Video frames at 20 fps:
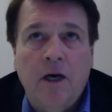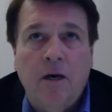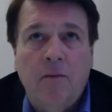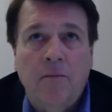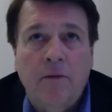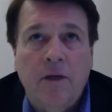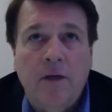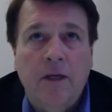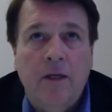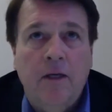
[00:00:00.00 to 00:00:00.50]

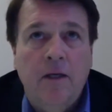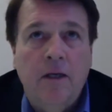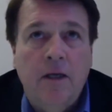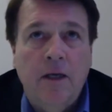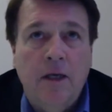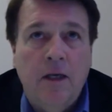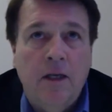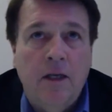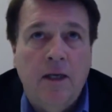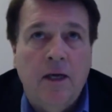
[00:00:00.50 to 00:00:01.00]
in
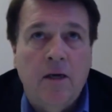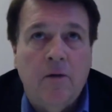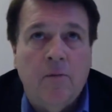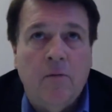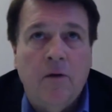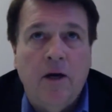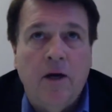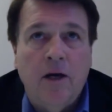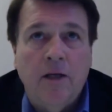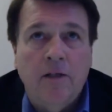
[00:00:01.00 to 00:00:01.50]
the
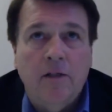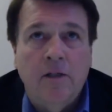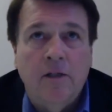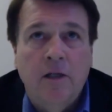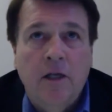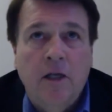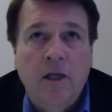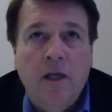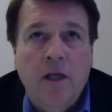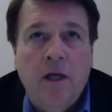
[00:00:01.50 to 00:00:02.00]
enterprise.
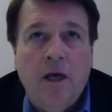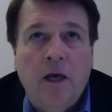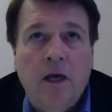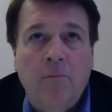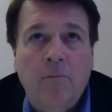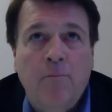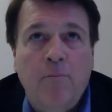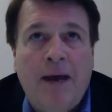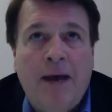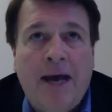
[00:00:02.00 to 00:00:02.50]

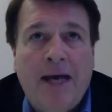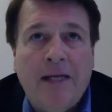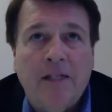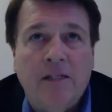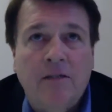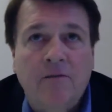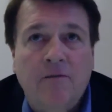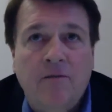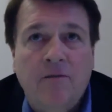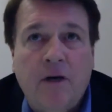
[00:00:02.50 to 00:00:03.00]
A
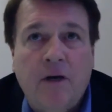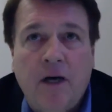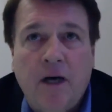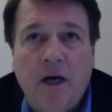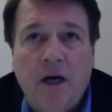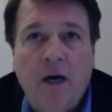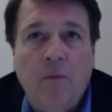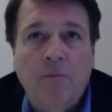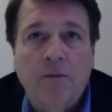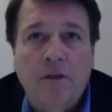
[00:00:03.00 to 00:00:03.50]
massive
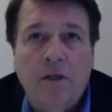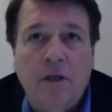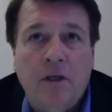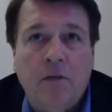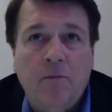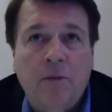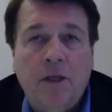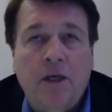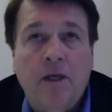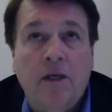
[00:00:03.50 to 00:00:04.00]

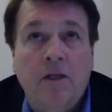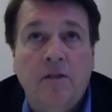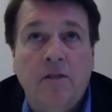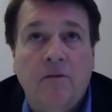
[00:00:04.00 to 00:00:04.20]
uptick because of